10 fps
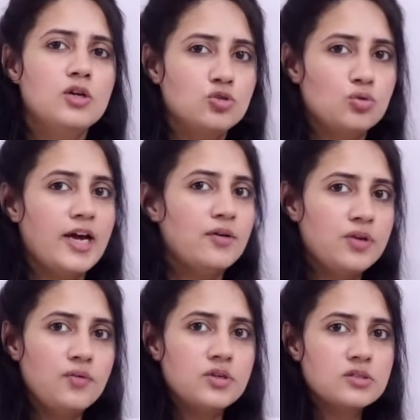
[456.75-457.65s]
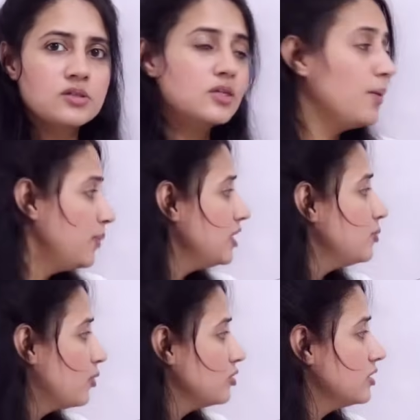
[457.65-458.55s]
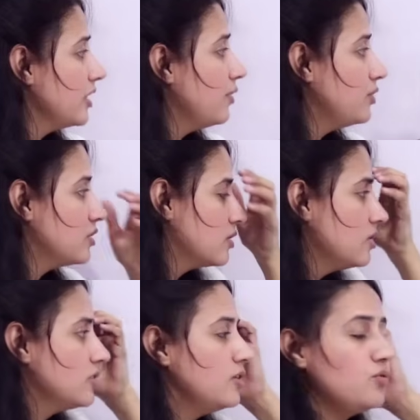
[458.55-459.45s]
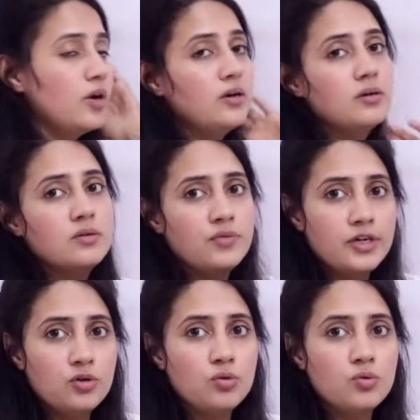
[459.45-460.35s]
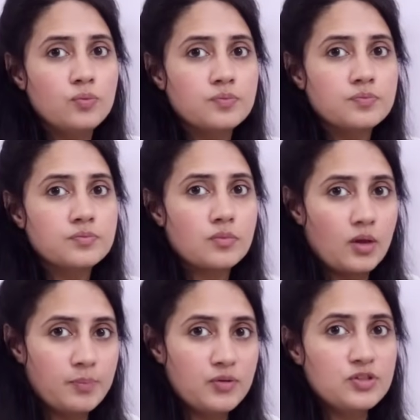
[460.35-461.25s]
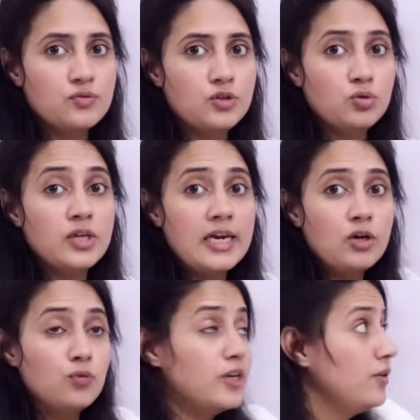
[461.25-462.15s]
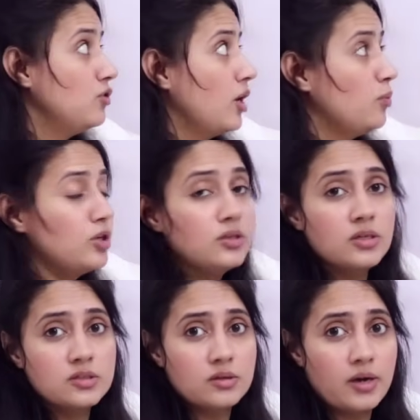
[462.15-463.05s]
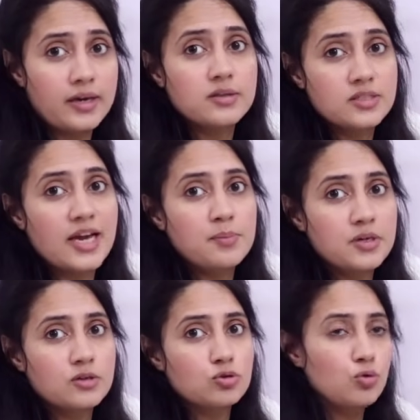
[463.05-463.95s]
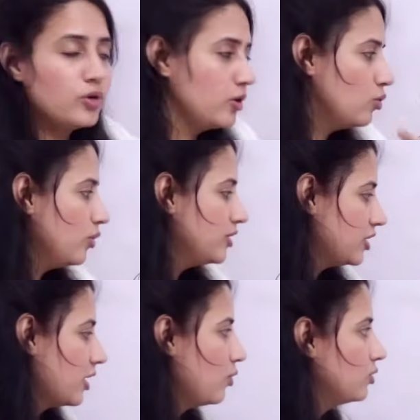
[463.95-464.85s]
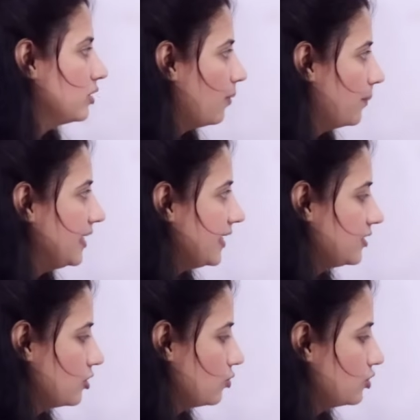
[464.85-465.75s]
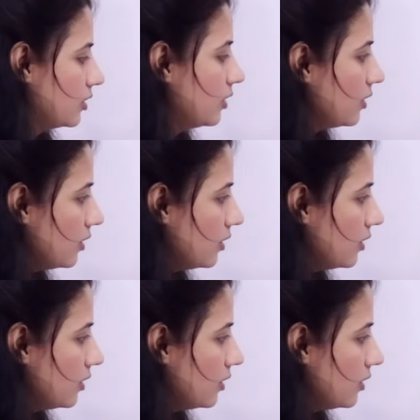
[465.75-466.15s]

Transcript: So that we have discussed. The complete process I have discussed in one video, previous video. The link of that video I'll put in this I button, so you can go and check out the complete execution.